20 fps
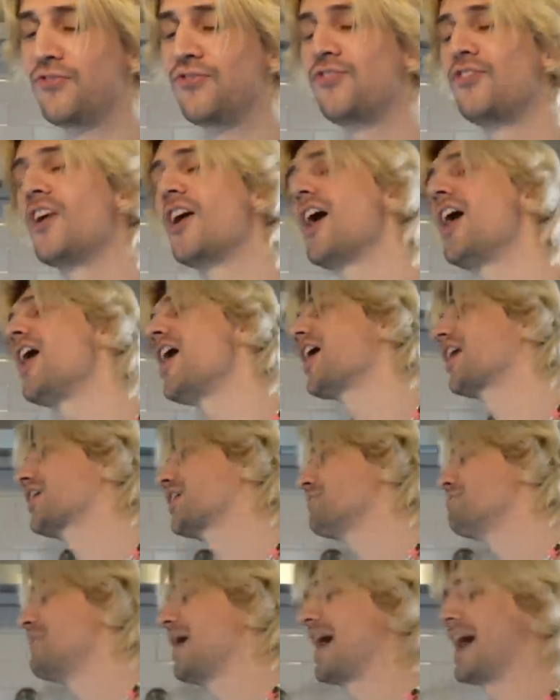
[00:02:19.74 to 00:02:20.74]

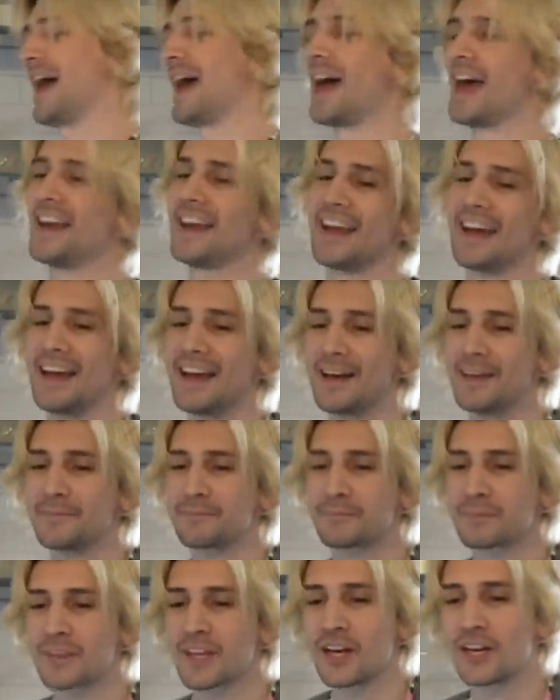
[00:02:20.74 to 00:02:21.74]
Fuck, man.
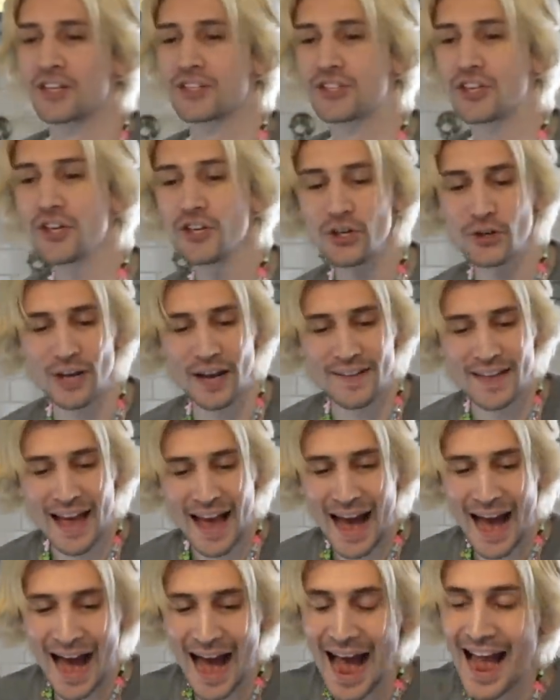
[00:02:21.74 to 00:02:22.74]
Dude,
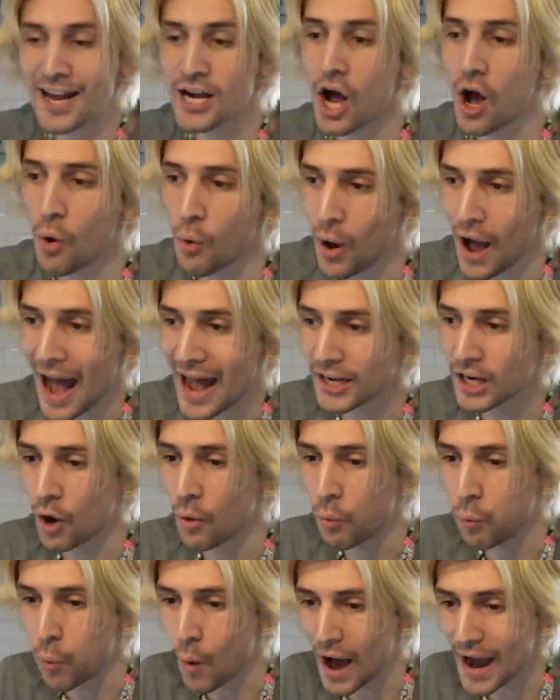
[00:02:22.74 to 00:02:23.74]
I got I
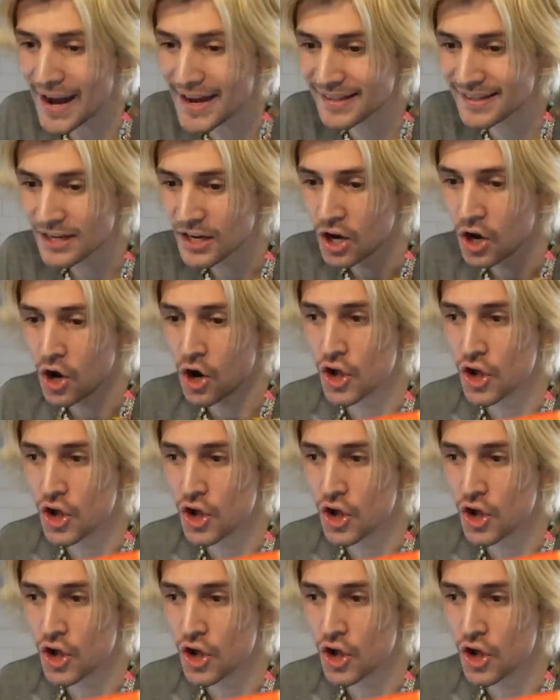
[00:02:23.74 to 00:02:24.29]
got white,